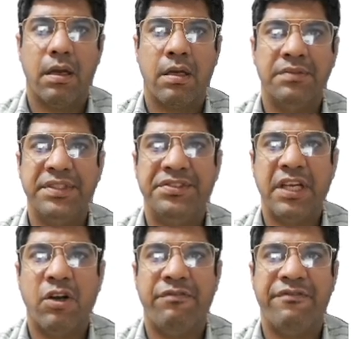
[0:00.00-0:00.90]

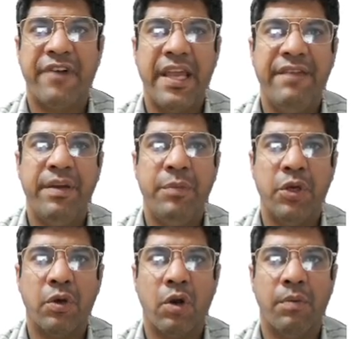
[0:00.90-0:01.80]
consisting of 5
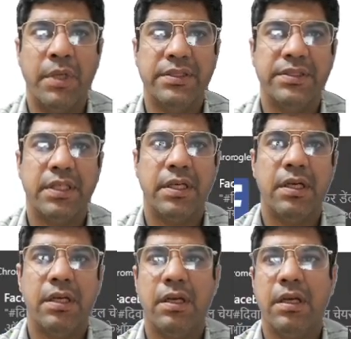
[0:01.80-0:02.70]
immunoglobulins.
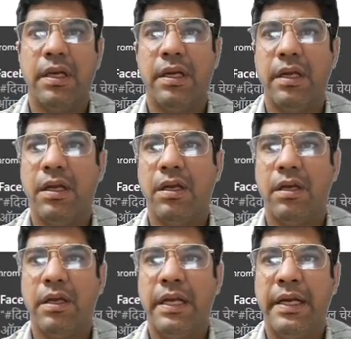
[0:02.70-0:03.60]

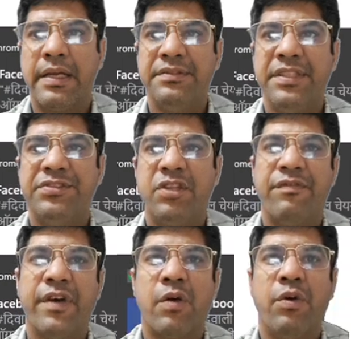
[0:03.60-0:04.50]
It consists
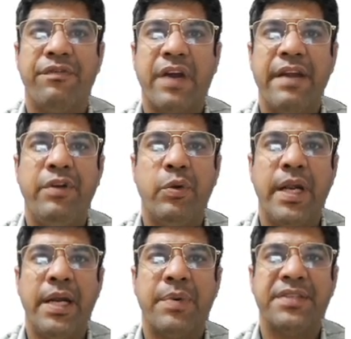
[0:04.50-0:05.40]
of around 5 to
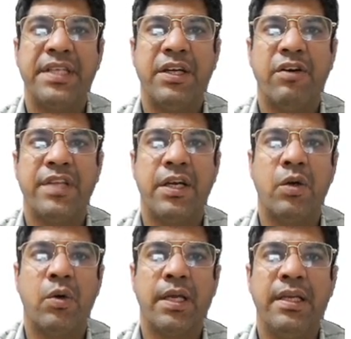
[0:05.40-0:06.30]
8% of the
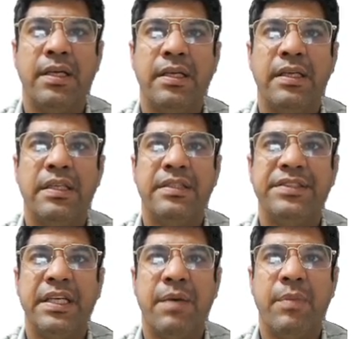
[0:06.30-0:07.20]
total
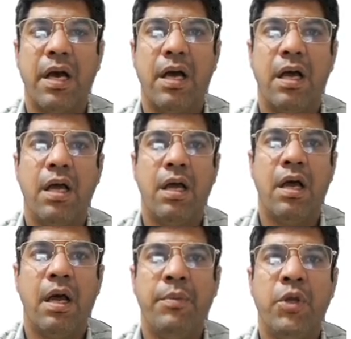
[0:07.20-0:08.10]
serum
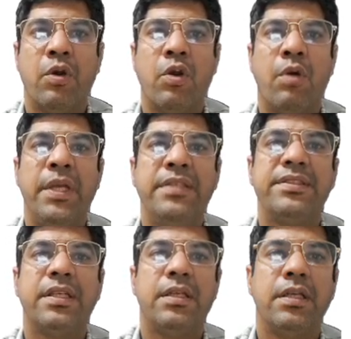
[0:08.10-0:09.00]

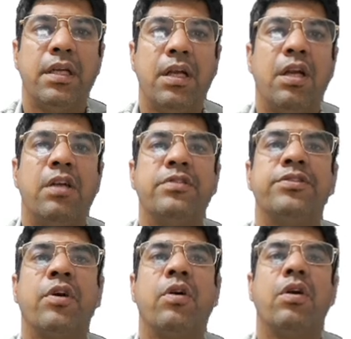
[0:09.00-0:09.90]
immunoglobulins.
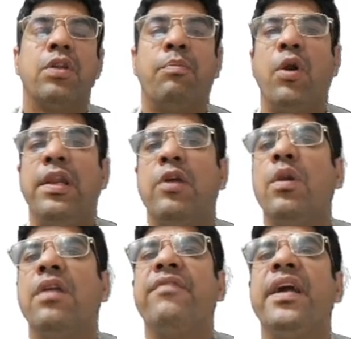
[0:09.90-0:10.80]
So the
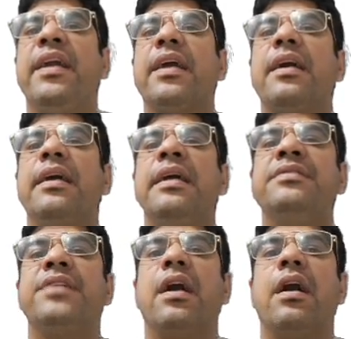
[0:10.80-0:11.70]
molecular weight
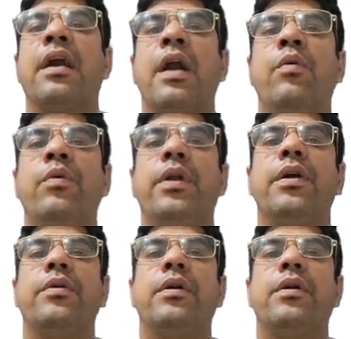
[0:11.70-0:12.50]
is around